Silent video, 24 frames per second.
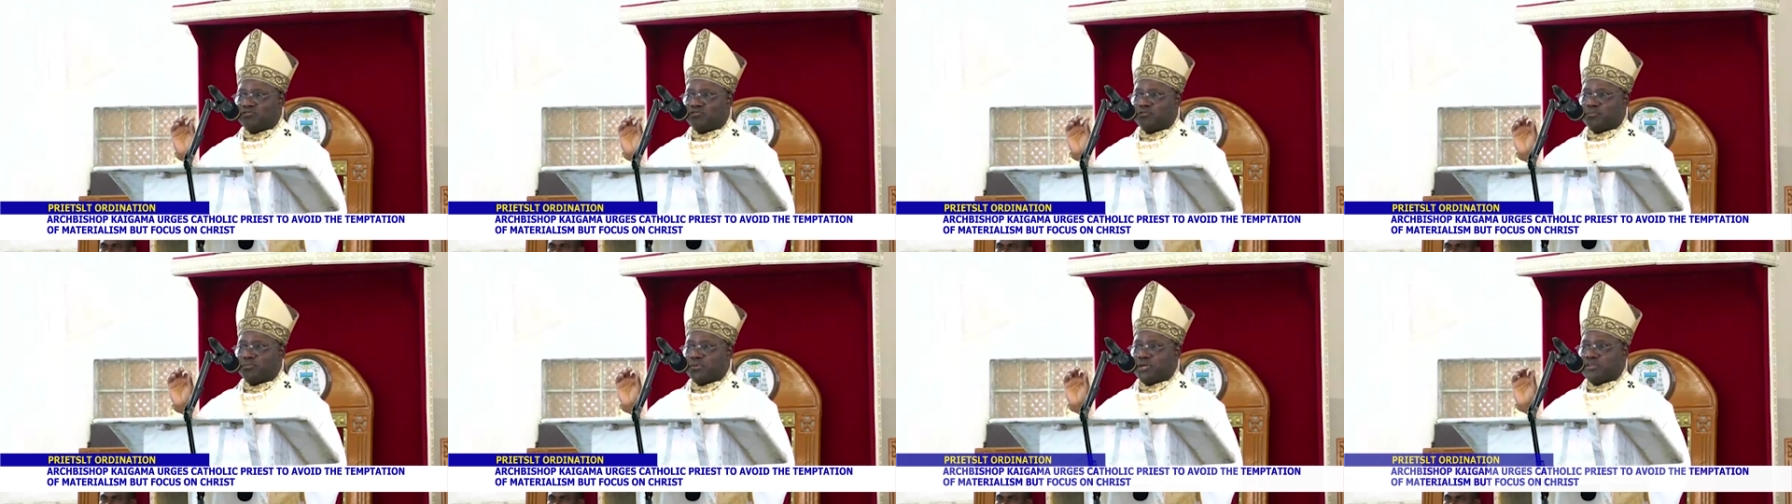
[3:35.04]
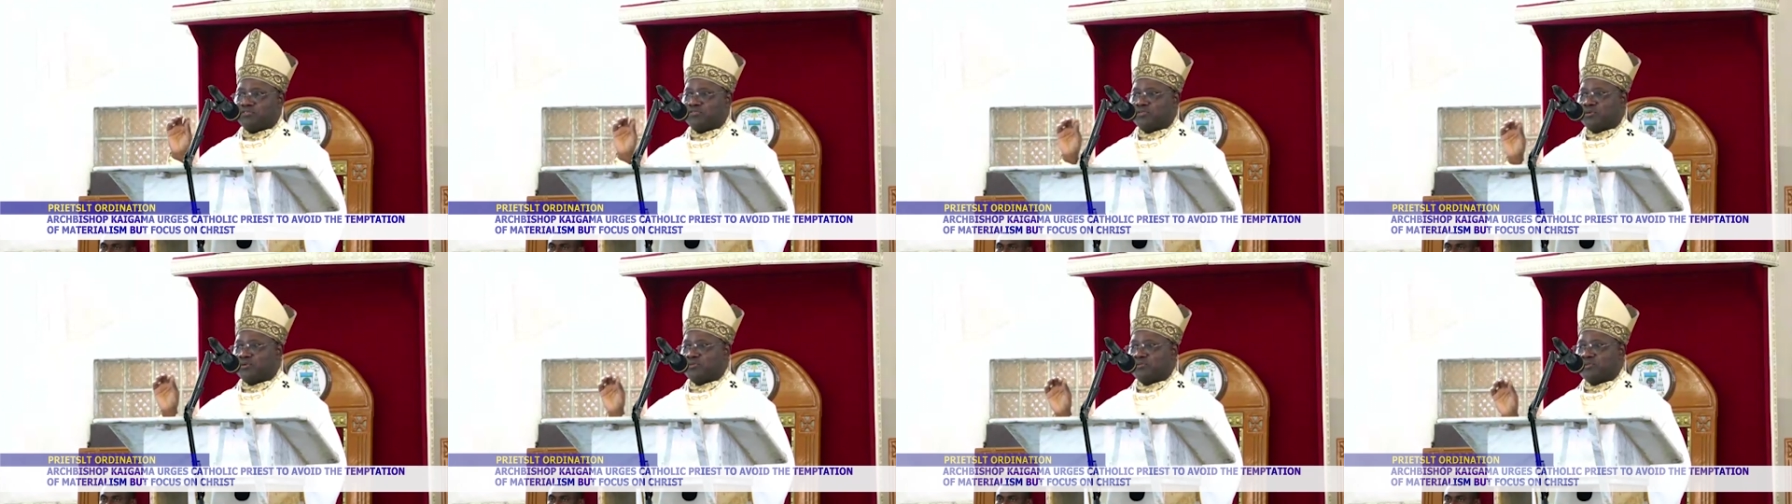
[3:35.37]

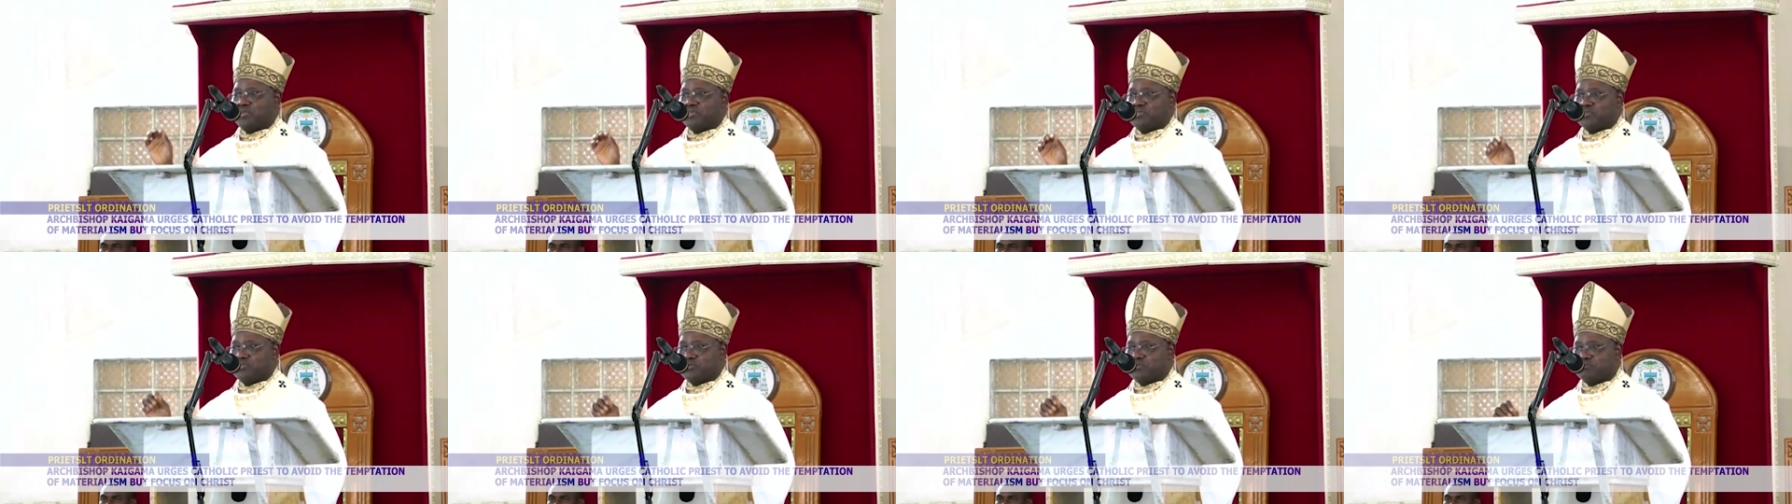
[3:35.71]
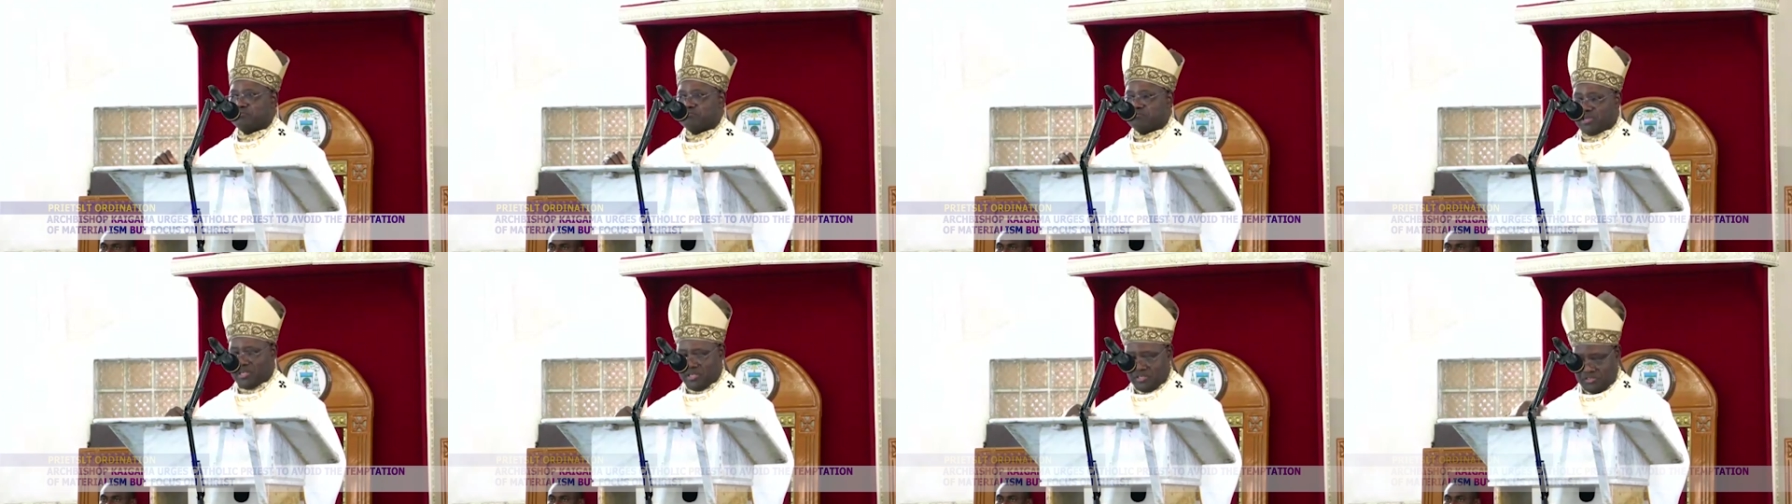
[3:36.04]

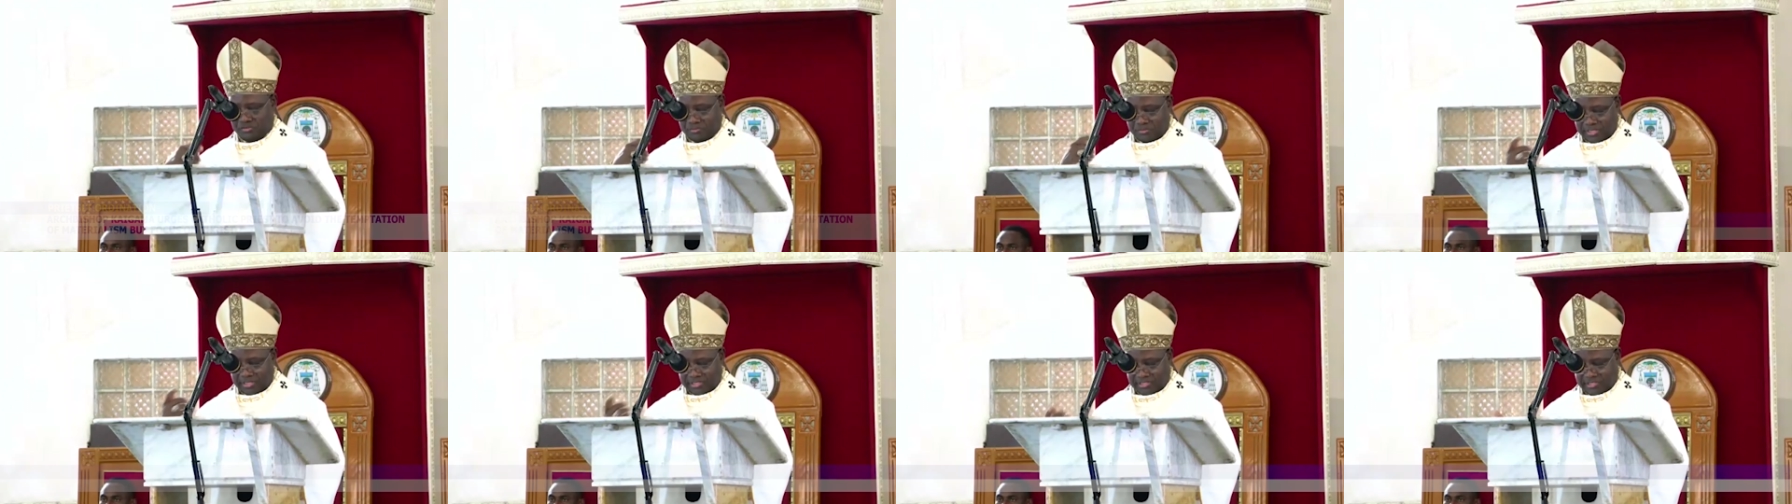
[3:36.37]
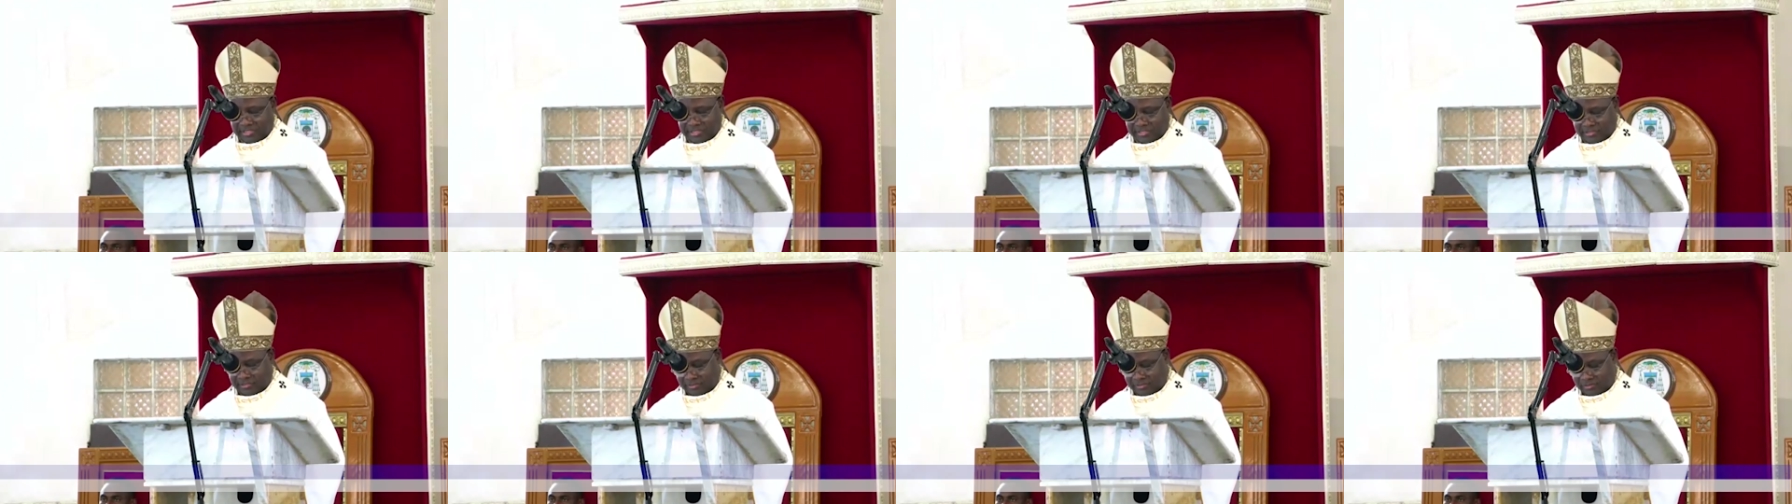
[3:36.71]
patriotism is
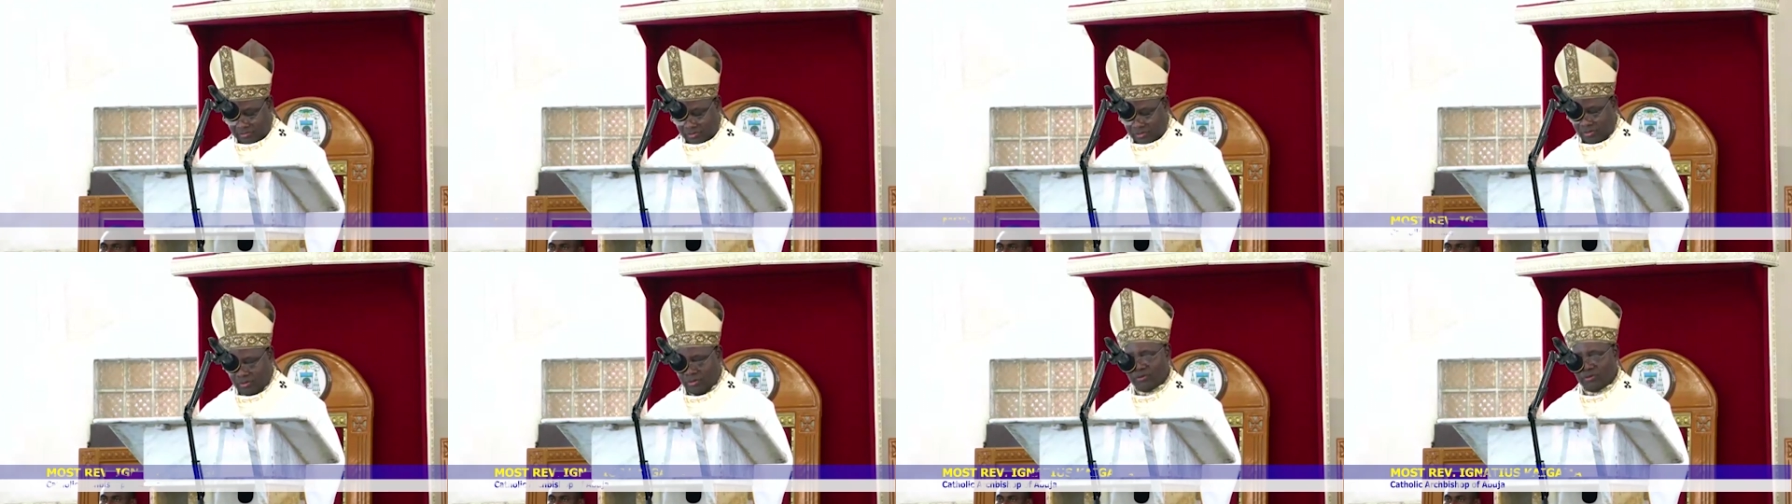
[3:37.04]
missing. So